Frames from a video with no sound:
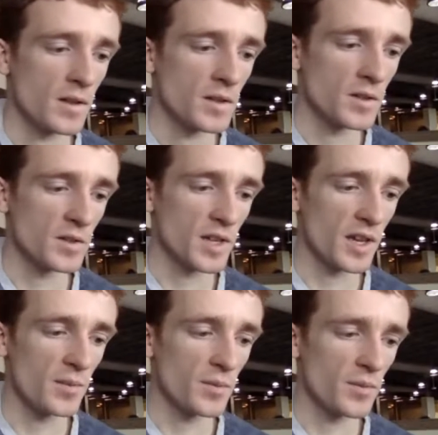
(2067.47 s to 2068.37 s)
So it's
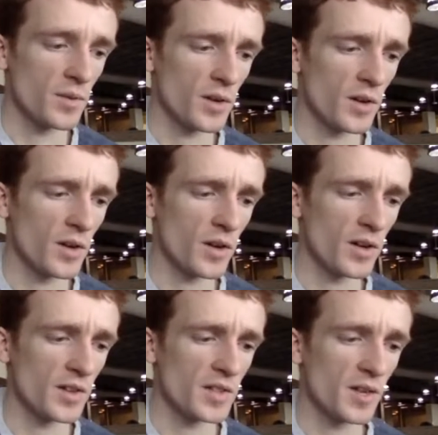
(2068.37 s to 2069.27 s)
8. Or
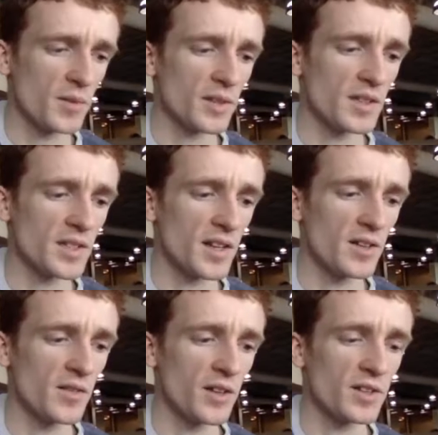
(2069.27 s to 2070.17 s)
is that what the standard
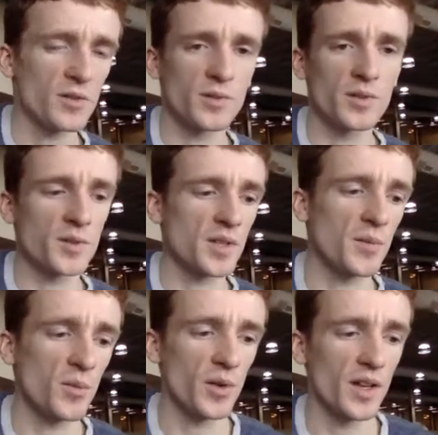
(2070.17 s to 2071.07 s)
deviation was? Was
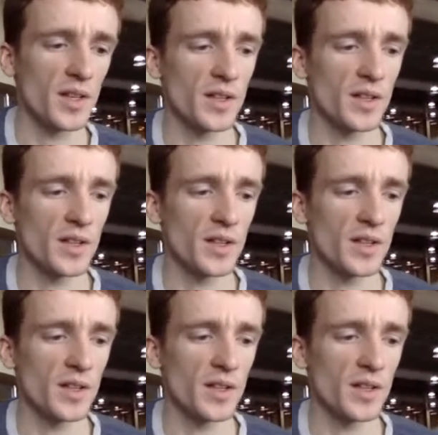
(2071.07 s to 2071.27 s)
8.8?